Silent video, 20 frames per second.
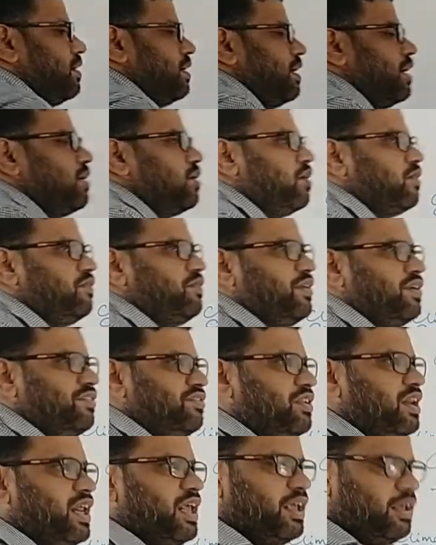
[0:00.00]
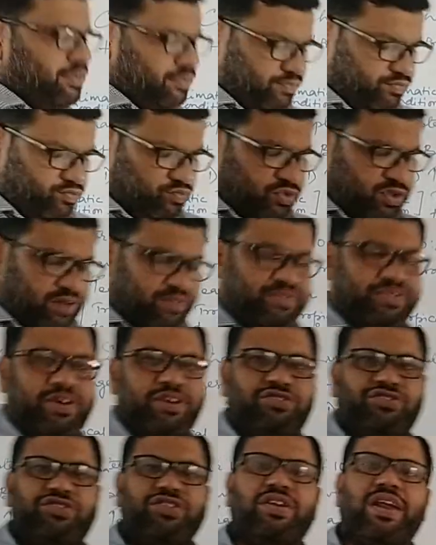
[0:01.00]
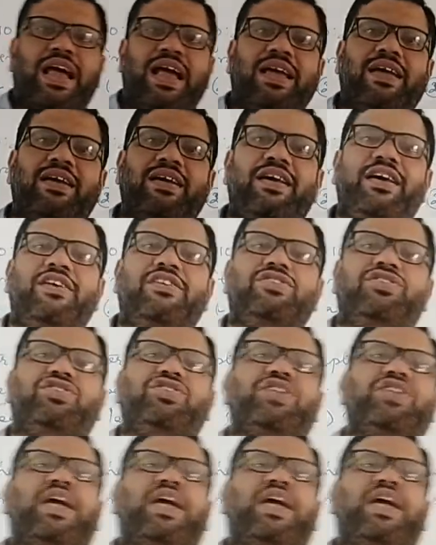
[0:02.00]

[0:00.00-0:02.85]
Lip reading: And obviously, the first rank is